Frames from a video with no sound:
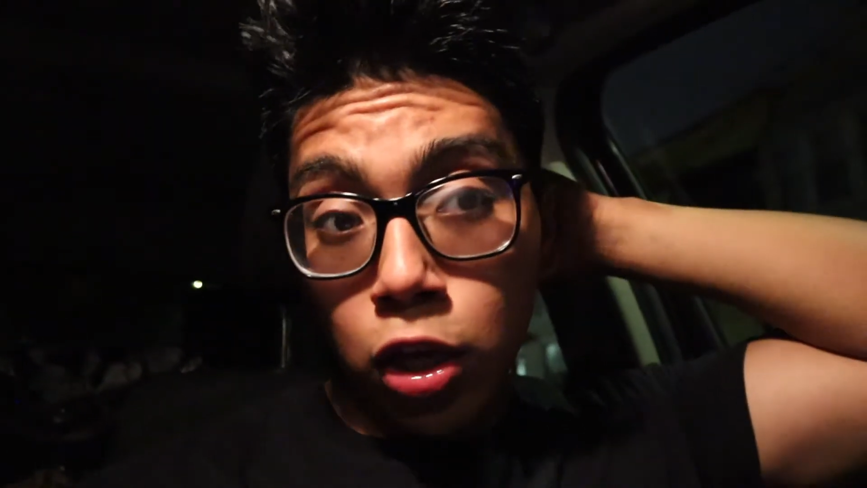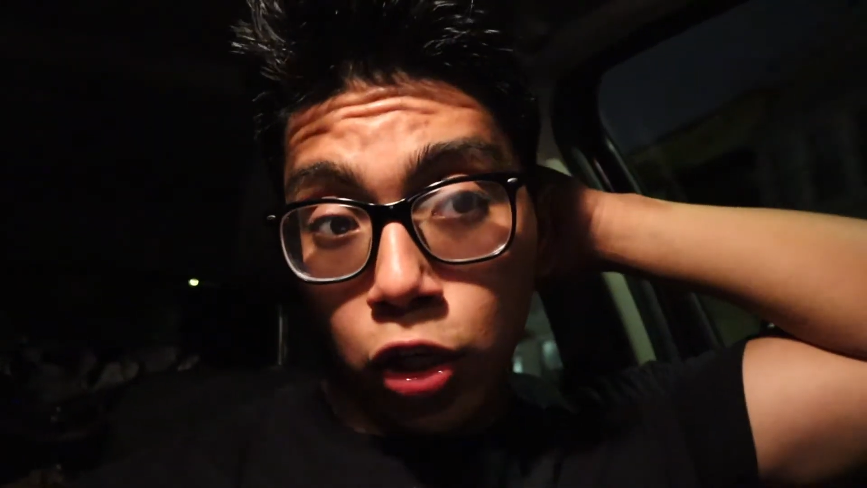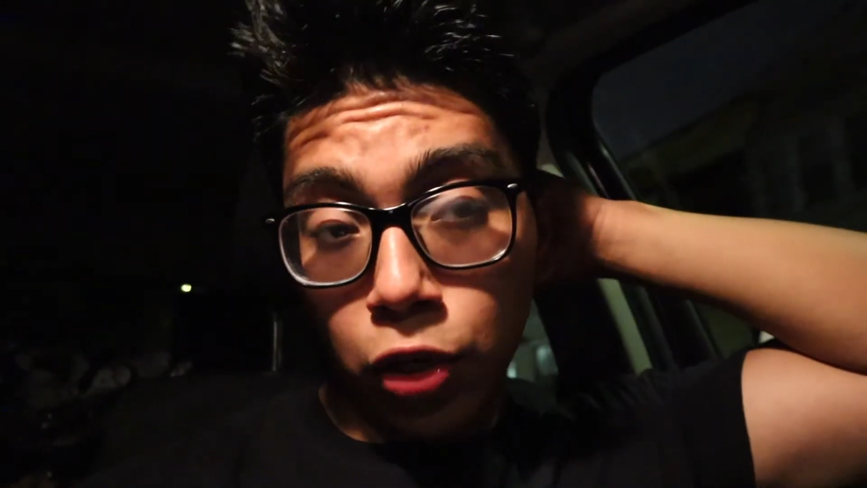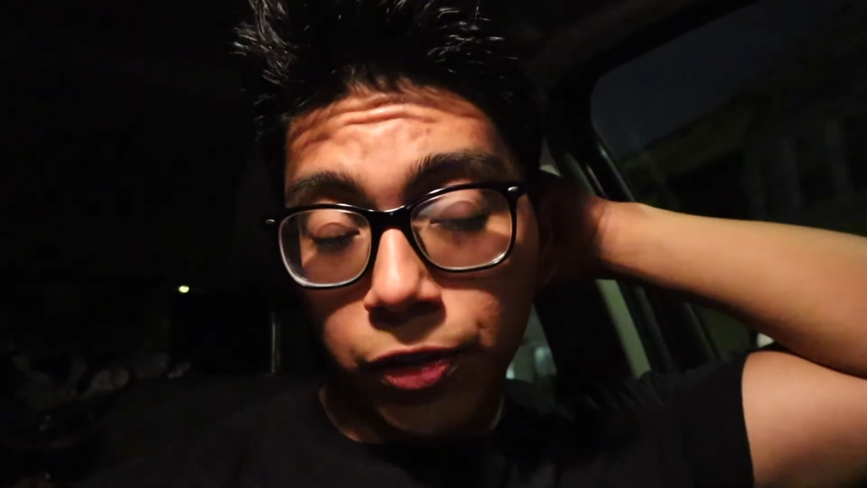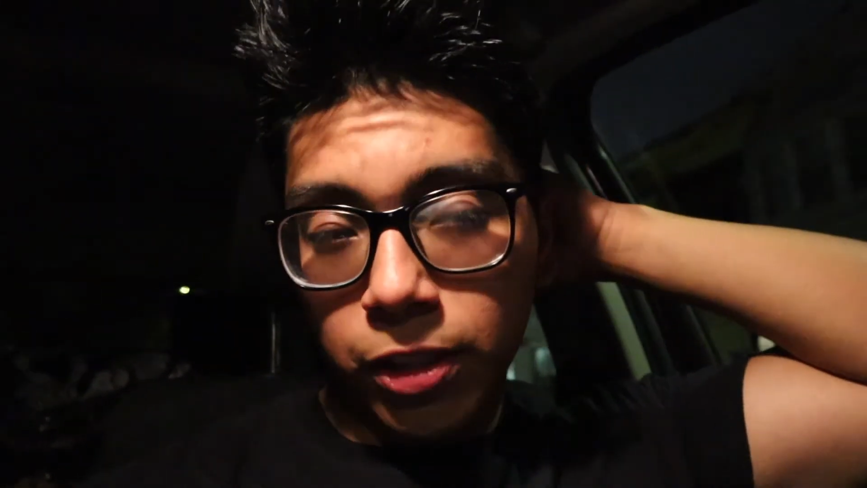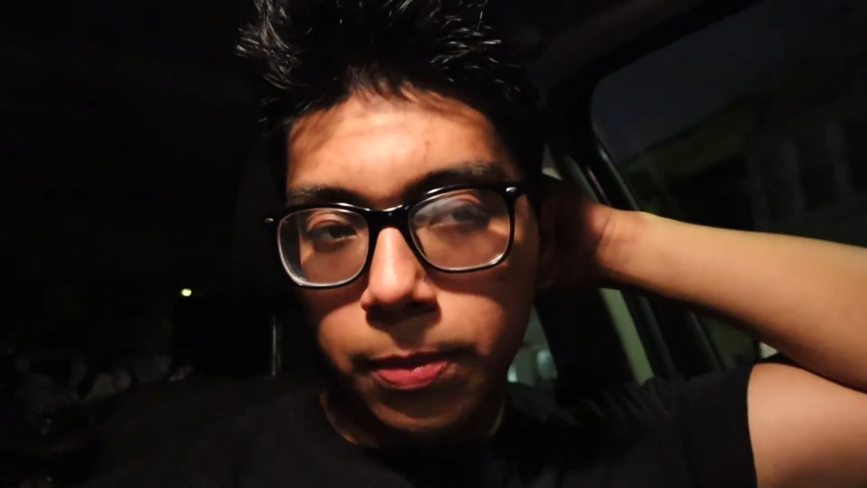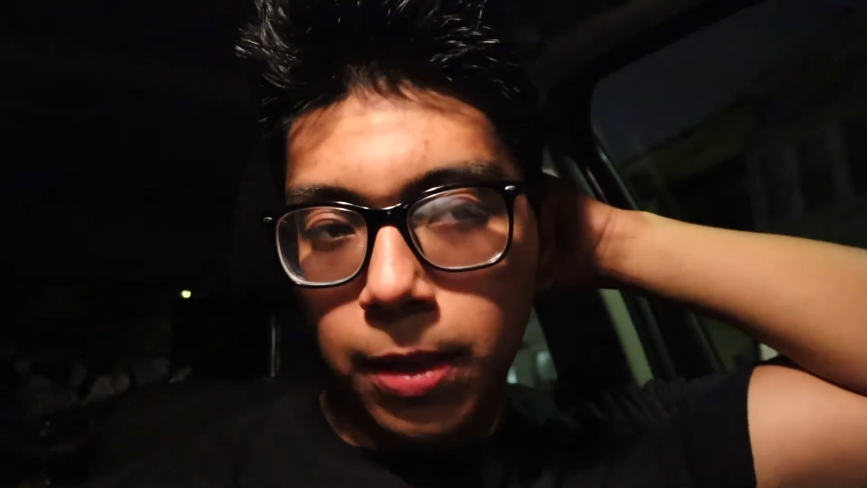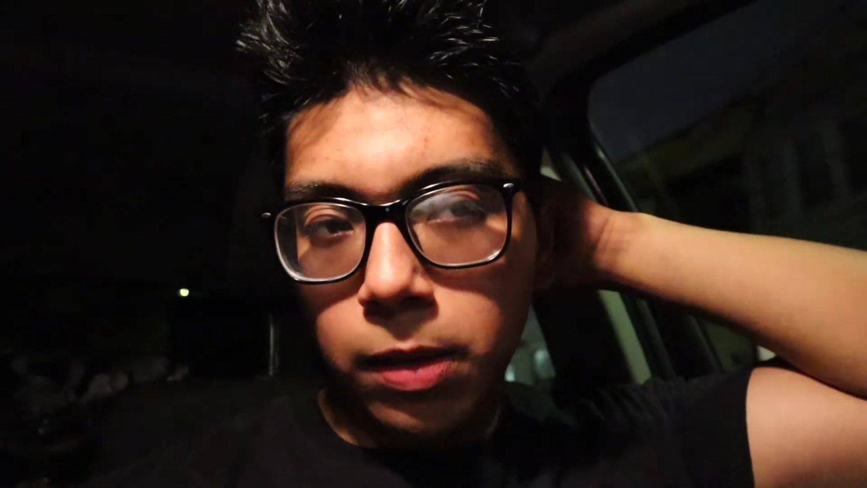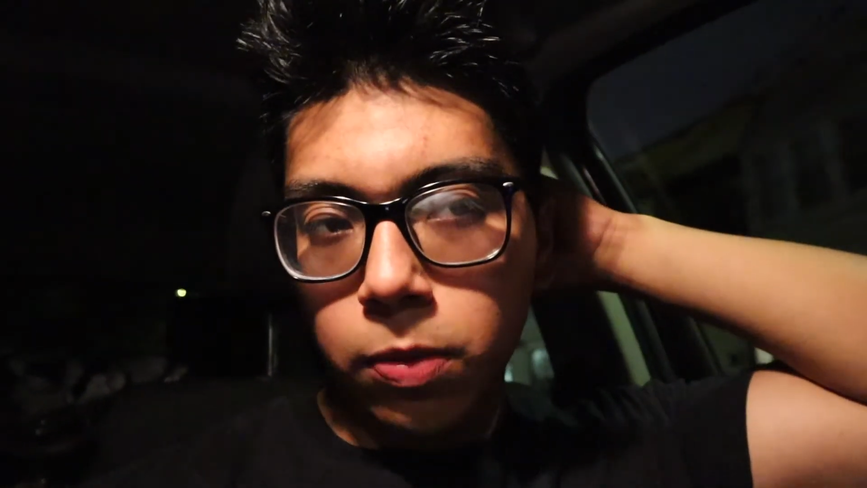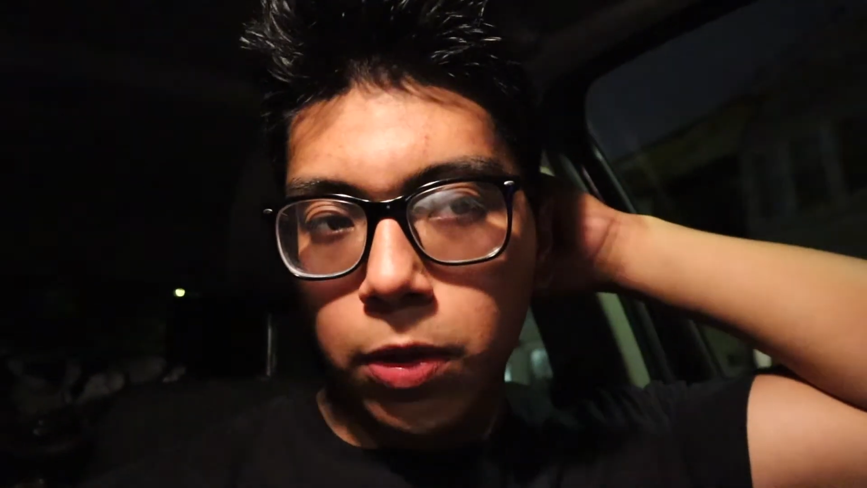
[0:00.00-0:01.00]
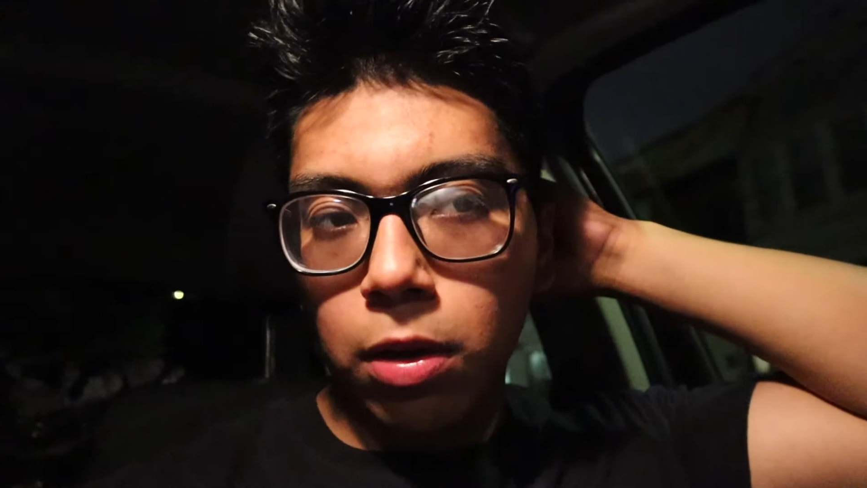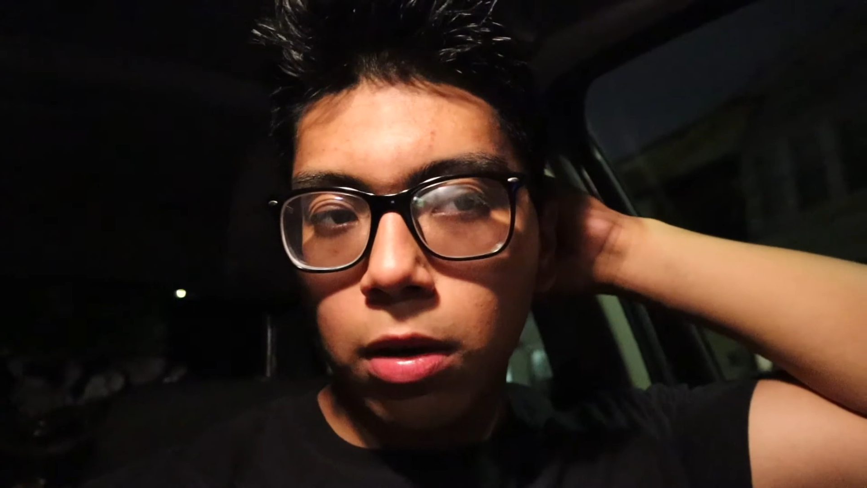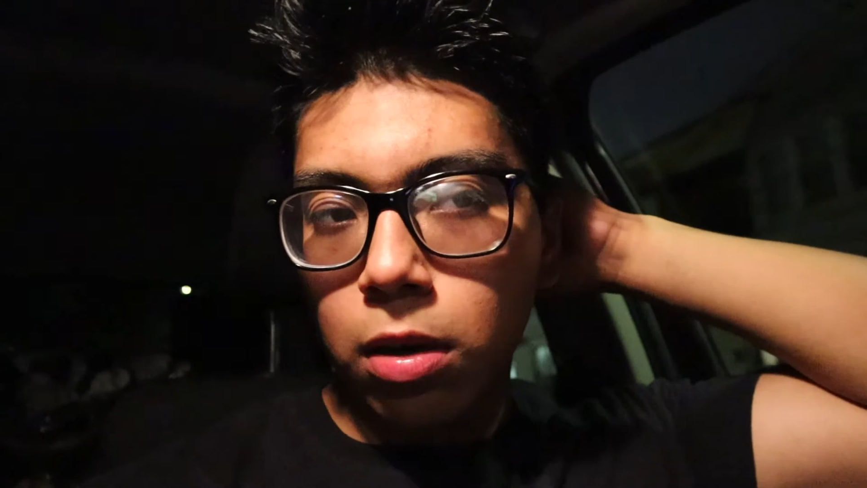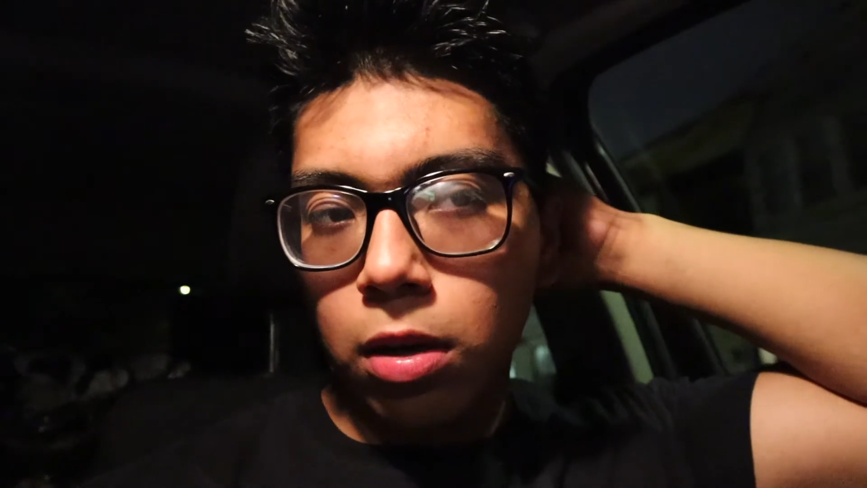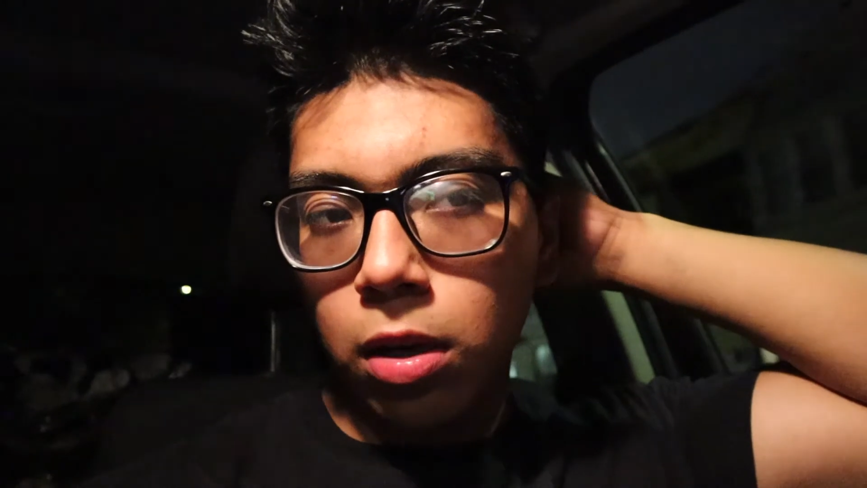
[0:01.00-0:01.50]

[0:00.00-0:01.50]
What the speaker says: you know, sometimes when you're,